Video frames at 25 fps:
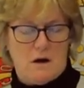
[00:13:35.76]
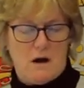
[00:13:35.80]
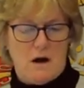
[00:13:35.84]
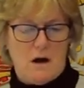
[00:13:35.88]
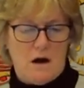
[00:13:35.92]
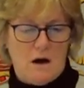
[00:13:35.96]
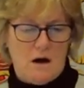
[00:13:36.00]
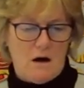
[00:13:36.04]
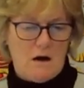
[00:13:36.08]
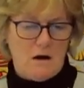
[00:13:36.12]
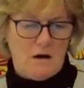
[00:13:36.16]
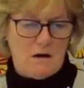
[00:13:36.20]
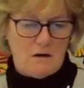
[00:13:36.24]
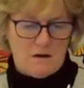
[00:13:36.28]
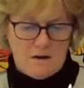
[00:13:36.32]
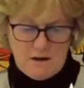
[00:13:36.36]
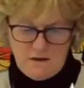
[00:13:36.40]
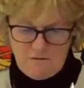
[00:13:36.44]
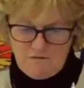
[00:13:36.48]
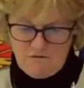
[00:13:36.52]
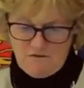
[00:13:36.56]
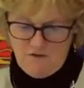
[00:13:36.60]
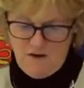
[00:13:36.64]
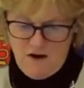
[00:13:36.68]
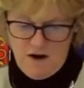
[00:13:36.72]
our
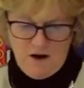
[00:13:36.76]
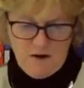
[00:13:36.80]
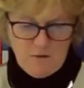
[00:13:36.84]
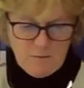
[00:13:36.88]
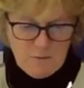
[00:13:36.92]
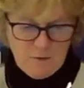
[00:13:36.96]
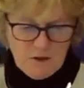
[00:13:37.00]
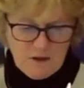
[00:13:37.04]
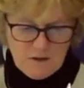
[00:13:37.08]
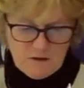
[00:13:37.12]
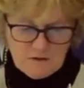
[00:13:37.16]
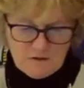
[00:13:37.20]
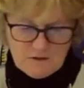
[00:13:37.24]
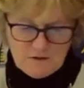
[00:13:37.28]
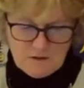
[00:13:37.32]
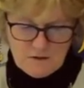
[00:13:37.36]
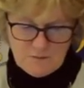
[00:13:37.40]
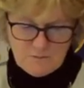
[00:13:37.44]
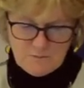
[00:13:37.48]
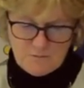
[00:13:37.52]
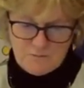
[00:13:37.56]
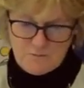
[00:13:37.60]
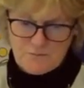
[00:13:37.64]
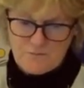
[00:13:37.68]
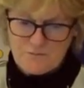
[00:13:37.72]
environment,
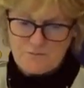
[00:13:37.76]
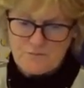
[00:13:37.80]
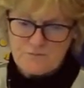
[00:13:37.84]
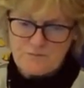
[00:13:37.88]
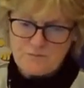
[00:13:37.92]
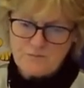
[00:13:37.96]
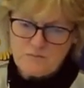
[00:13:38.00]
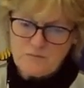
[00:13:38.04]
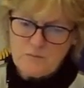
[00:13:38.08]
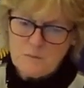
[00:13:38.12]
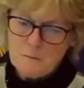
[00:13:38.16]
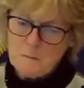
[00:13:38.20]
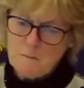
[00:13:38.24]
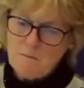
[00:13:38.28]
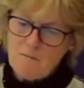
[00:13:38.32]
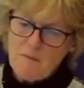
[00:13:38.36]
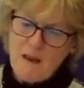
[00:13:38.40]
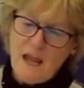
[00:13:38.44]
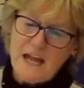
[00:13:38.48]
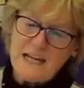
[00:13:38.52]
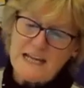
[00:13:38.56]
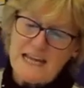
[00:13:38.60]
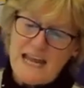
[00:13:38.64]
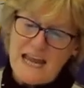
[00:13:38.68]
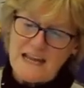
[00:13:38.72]

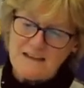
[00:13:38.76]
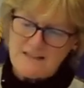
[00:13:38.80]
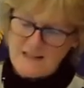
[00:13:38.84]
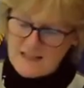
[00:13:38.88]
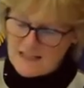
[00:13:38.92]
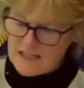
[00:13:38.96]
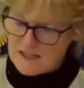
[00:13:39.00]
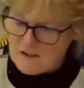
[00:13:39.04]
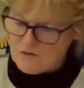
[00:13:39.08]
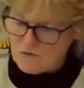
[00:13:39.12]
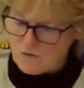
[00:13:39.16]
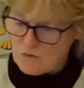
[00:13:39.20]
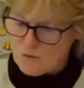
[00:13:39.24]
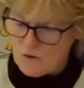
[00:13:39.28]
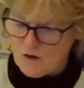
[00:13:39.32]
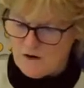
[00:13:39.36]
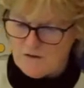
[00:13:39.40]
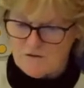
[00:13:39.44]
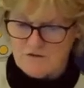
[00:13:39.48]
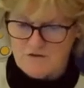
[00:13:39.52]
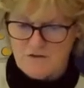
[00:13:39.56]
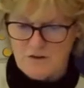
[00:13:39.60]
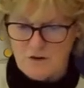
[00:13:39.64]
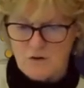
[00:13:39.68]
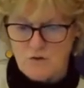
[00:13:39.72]
getting into our
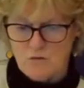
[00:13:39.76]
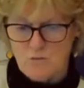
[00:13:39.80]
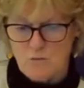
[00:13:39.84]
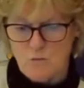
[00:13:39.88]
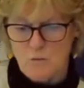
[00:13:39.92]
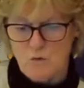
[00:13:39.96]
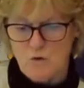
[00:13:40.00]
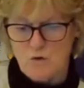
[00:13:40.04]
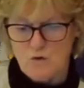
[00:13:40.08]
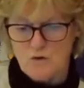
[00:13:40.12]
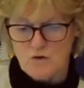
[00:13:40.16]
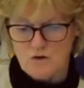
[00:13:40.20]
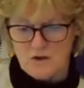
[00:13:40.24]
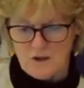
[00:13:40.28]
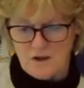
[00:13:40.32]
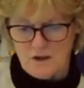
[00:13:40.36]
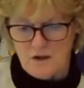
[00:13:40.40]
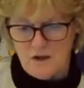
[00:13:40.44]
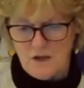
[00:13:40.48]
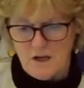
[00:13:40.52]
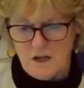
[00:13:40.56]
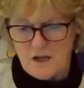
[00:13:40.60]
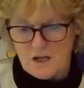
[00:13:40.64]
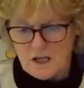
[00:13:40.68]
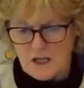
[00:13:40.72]
food and water,
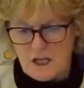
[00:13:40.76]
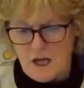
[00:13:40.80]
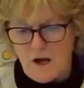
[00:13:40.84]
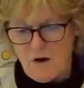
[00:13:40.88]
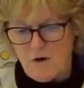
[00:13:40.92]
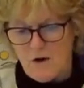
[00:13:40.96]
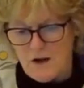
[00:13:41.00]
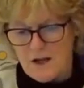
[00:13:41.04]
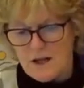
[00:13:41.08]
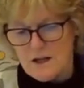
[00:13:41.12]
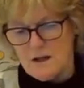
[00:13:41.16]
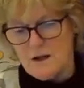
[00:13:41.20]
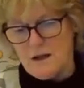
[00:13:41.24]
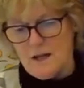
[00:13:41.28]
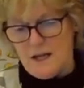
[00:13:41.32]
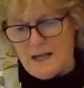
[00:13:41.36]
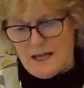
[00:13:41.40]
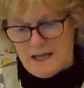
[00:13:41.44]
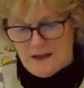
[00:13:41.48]
going